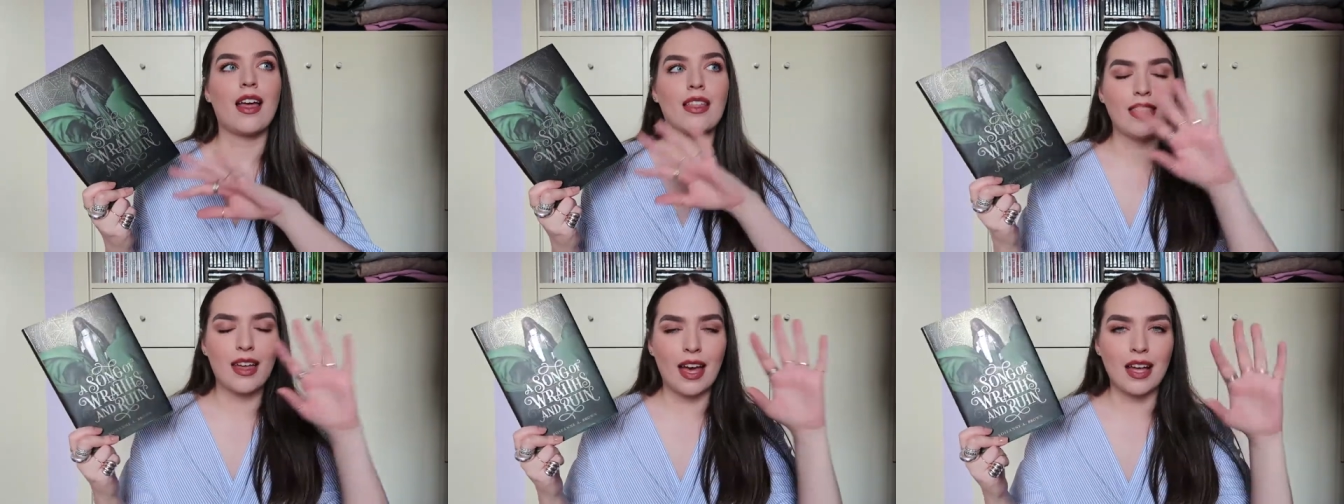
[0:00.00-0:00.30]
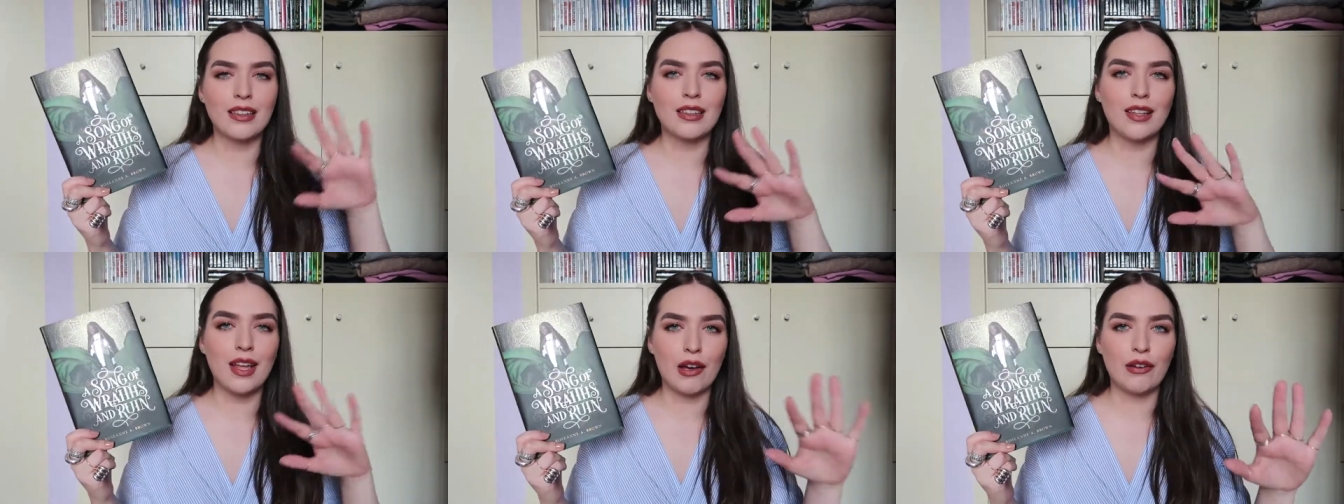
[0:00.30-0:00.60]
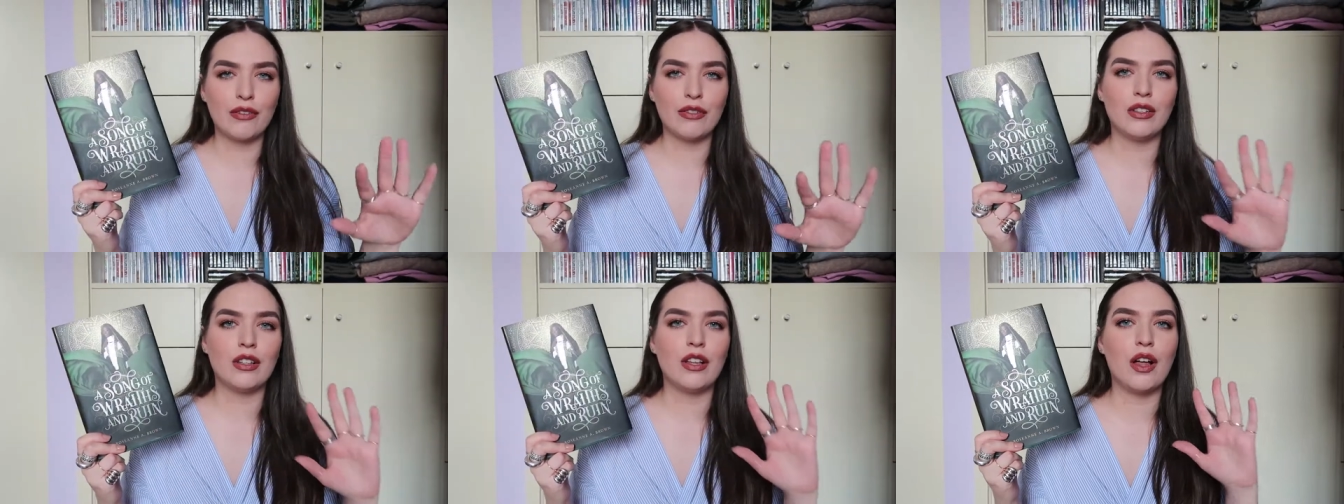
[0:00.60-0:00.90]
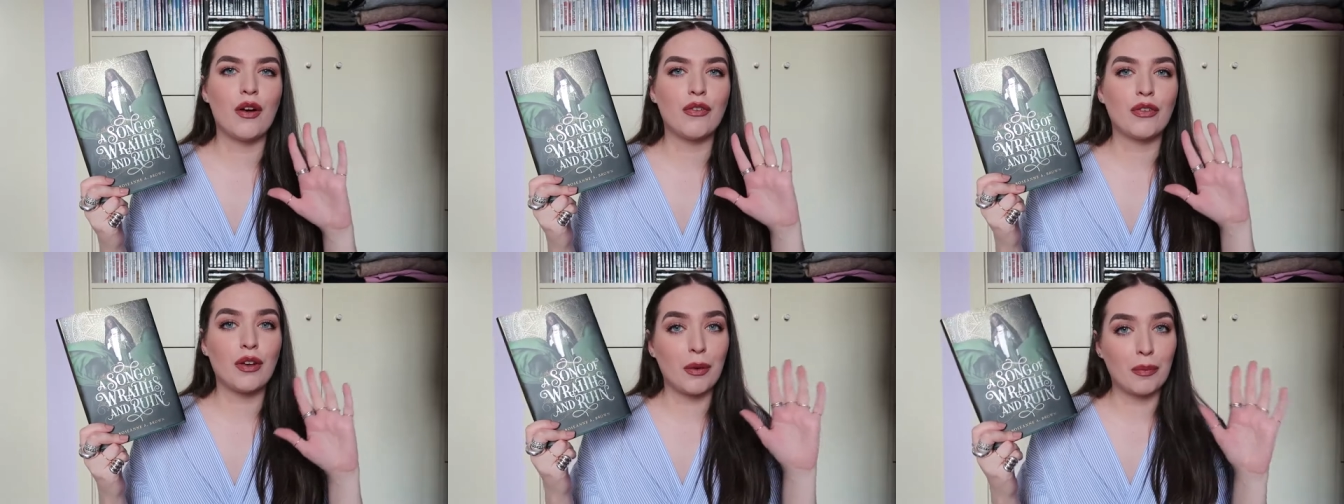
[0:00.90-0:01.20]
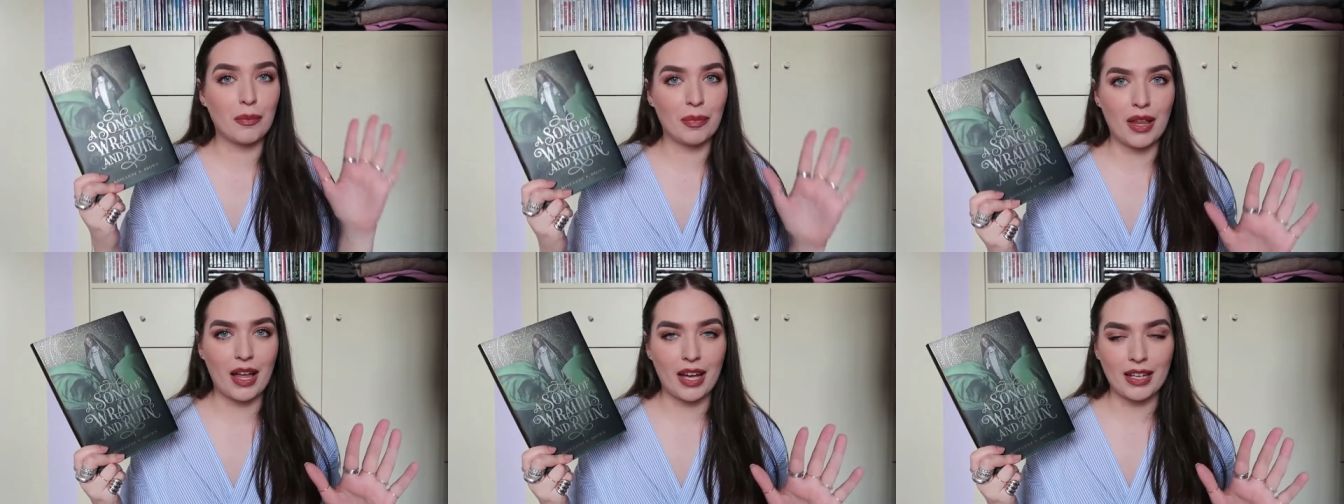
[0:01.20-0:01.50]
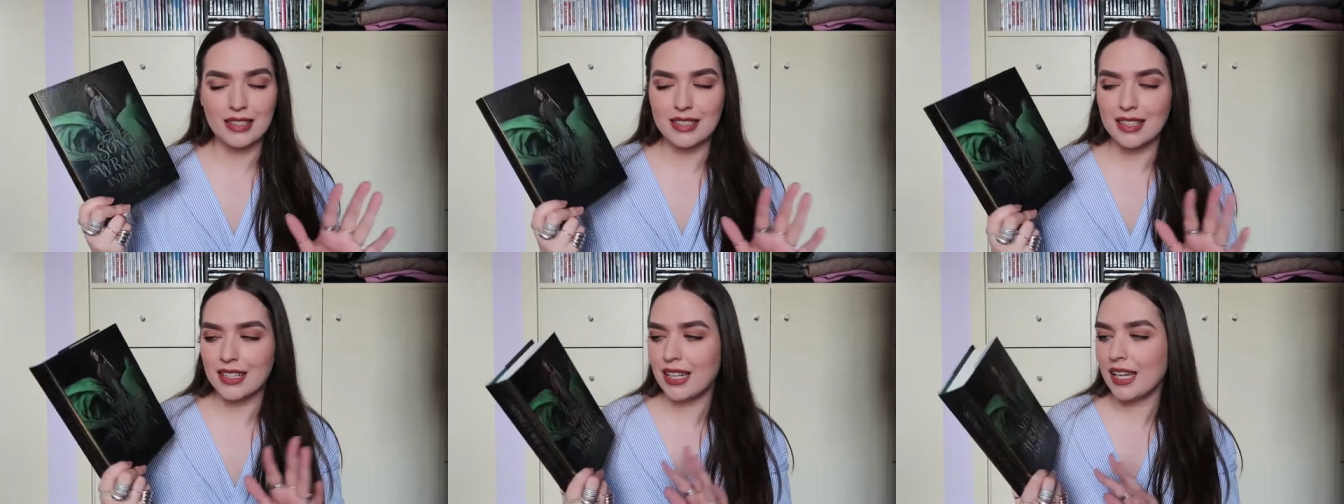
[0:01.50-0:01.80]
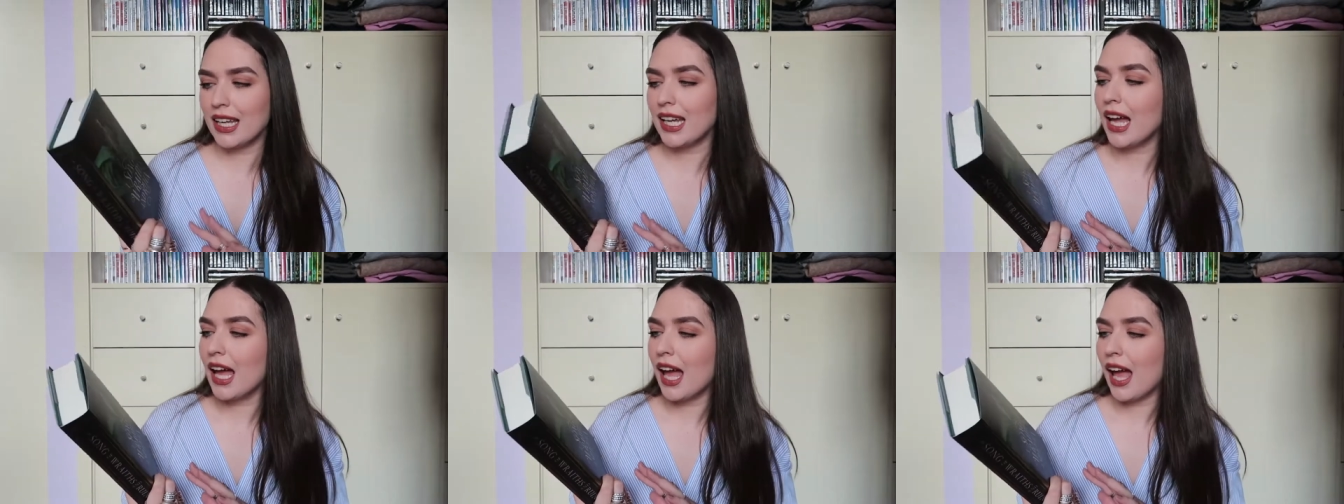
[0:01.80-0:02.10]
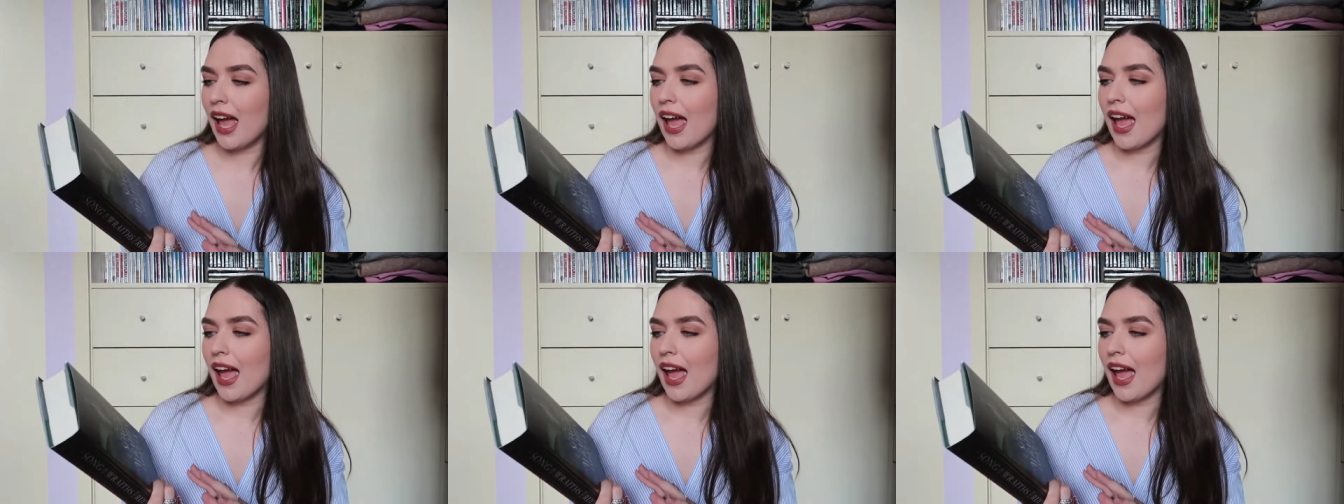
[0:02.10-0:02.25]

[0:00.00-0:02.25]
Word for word: that level of complexity,